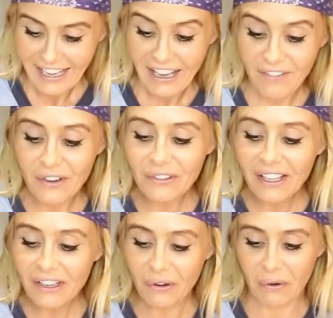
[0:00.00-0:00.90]
If you don't
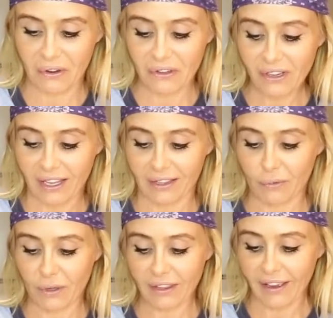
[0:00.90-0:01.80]
like your own cooking,
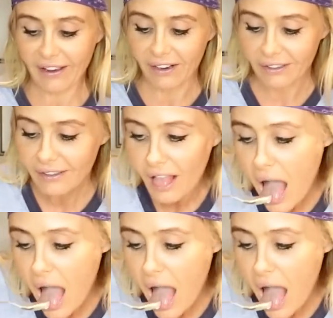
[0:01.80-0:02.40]
then what the hell?